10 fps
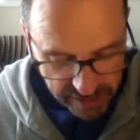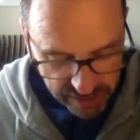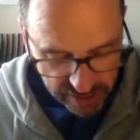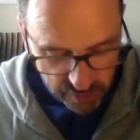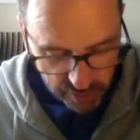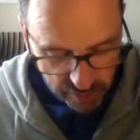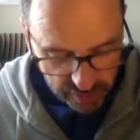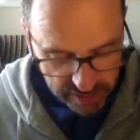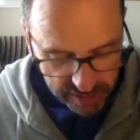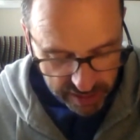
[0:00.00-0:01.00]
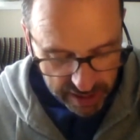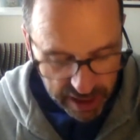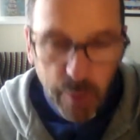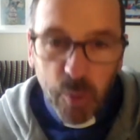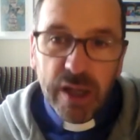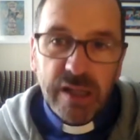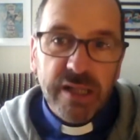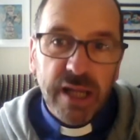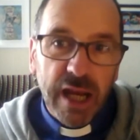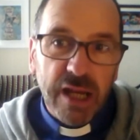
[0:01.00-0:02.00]
into the world, and we can
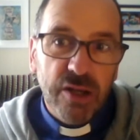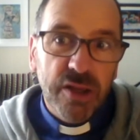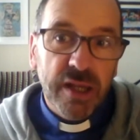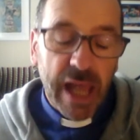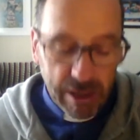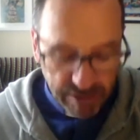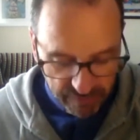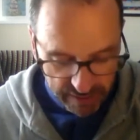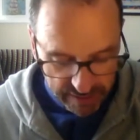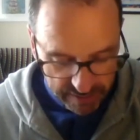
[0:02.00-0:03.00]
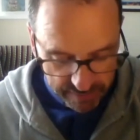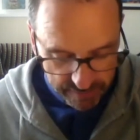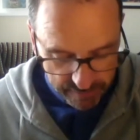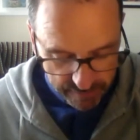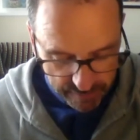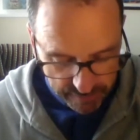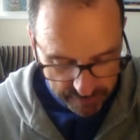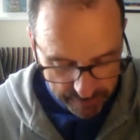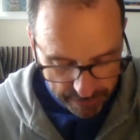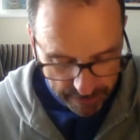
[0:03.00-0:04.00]
take nothing out of it.
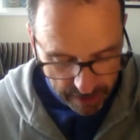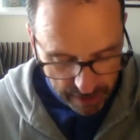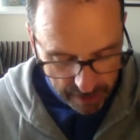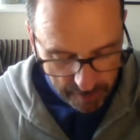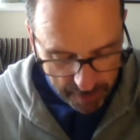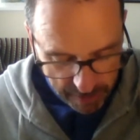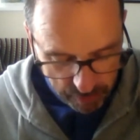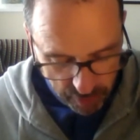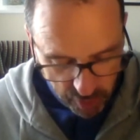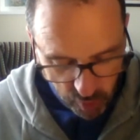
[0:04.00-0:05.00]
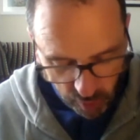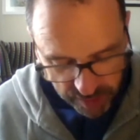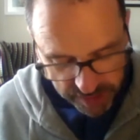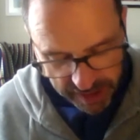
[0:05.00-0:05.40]
People who want to